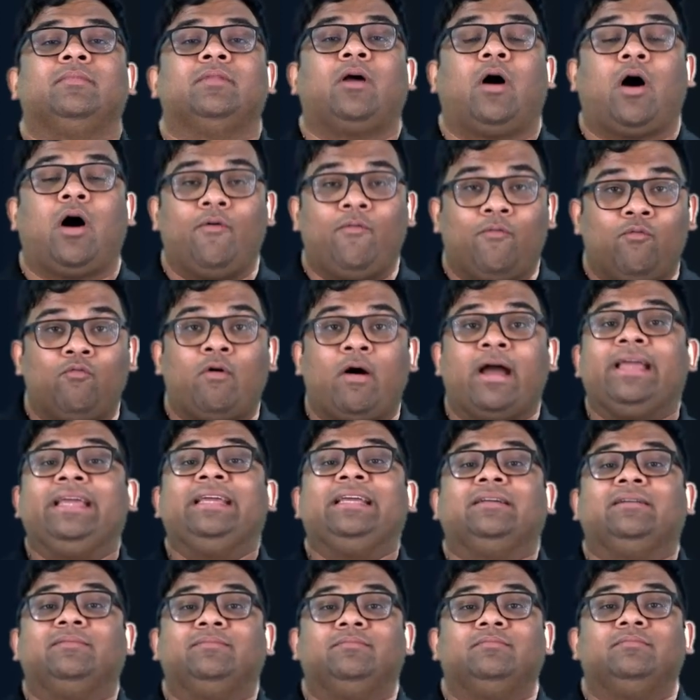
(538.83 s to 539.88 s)
of y,
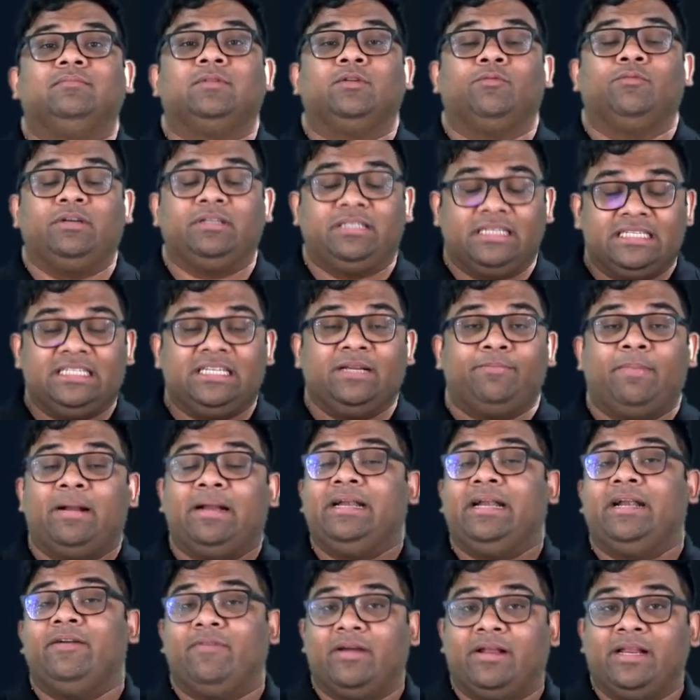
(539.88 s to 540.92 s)
which is
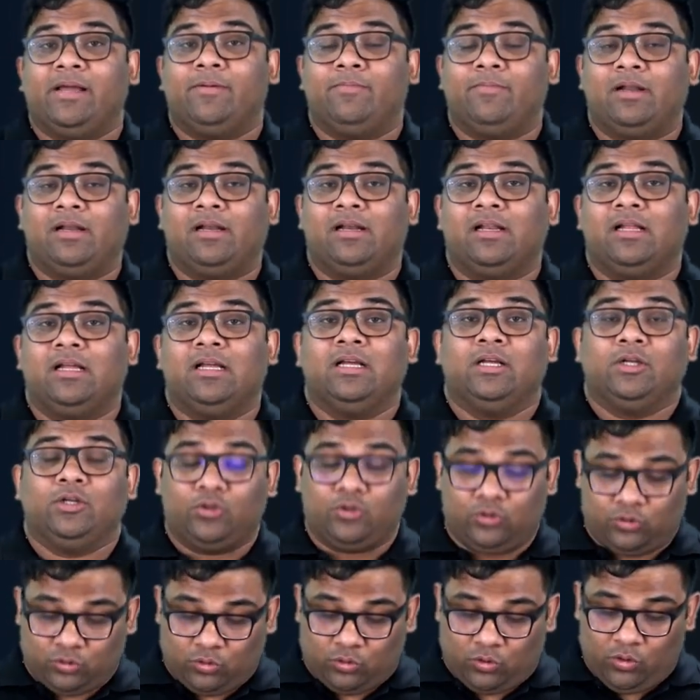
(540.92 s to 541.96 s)
dependent variable.
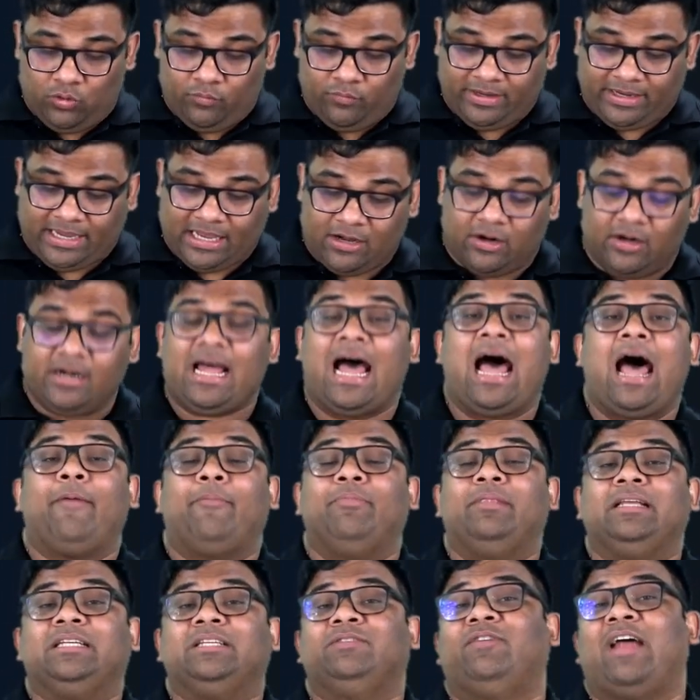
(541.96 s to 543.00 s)
So we cannot have
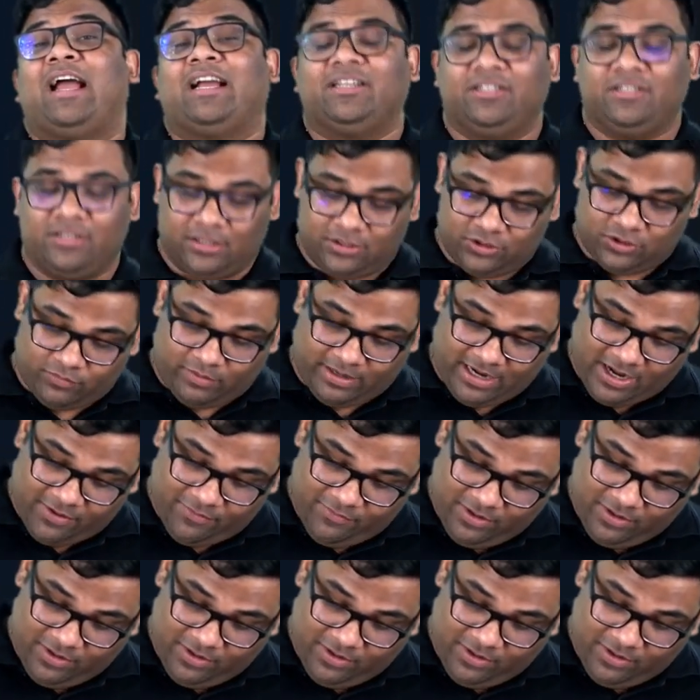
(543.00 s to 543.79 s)
this fraction. So what I